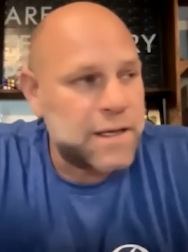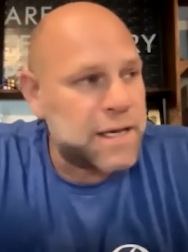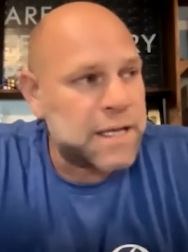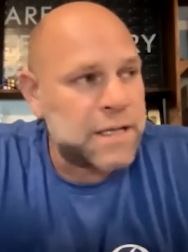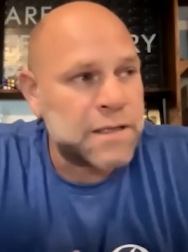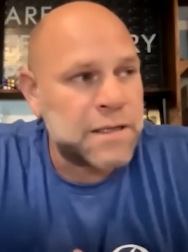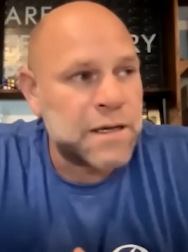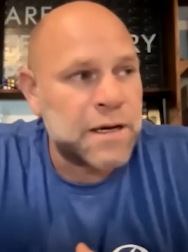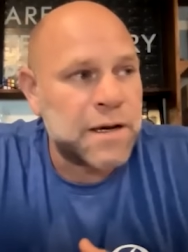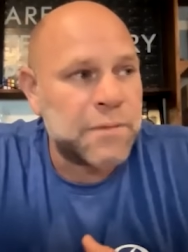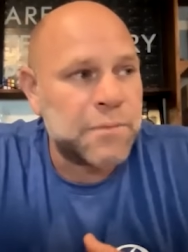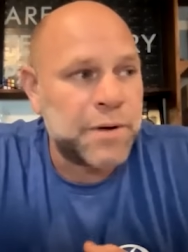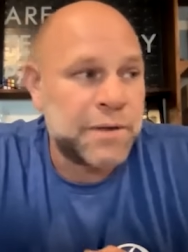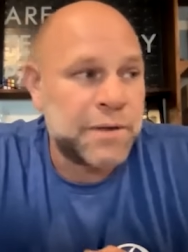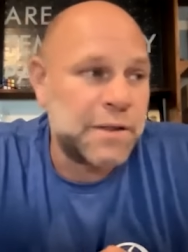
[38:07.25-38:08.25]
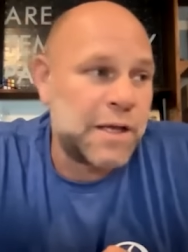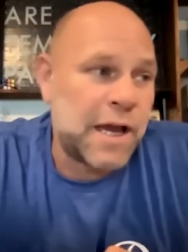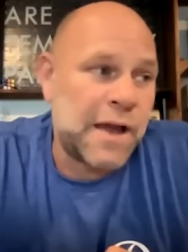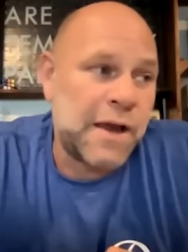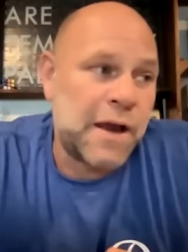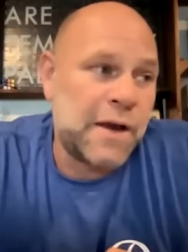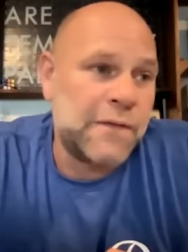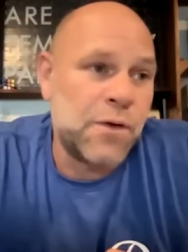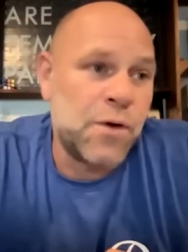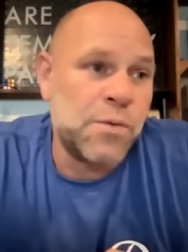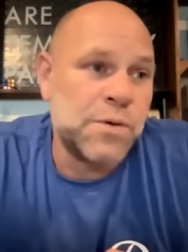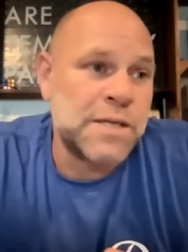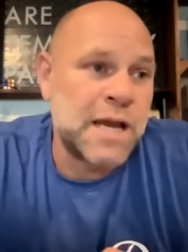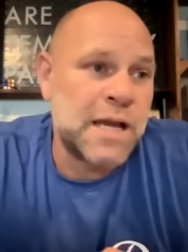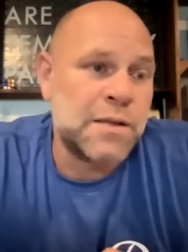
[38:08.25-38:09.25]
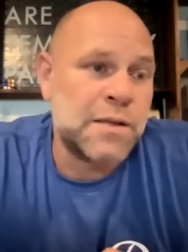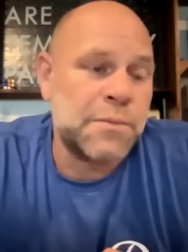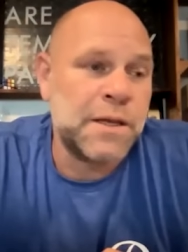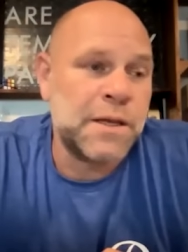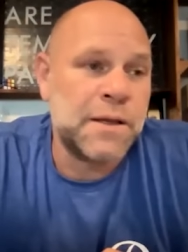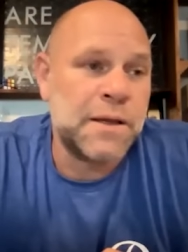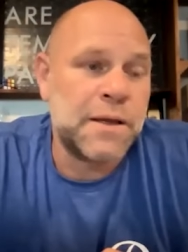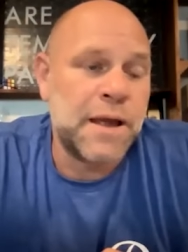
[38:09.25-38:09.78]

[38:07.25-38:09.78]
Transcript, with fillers: And uh, but I, I've always had to be